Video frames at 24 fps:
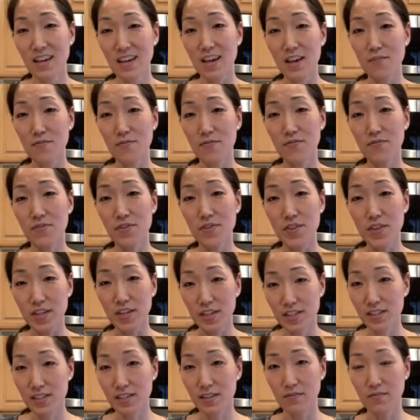If
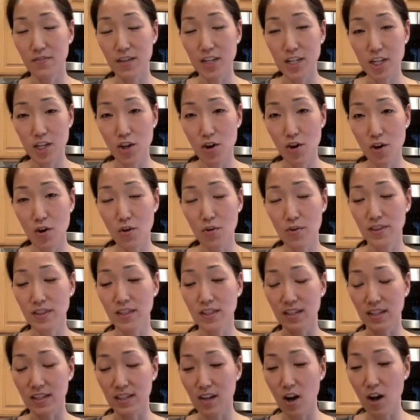this video
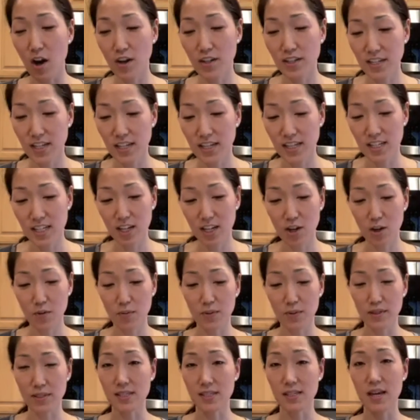and the content
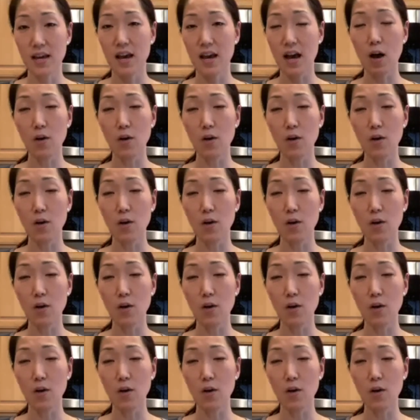here was